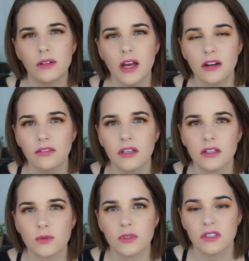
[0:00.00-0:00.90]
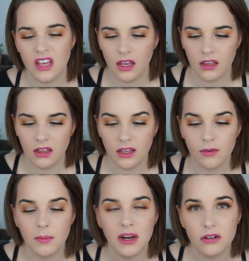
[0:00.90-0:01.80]
a lot of things will say that they
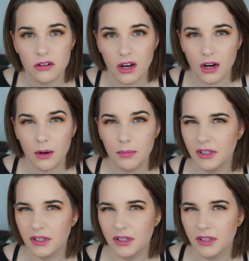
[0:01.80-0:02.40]
repair your hair,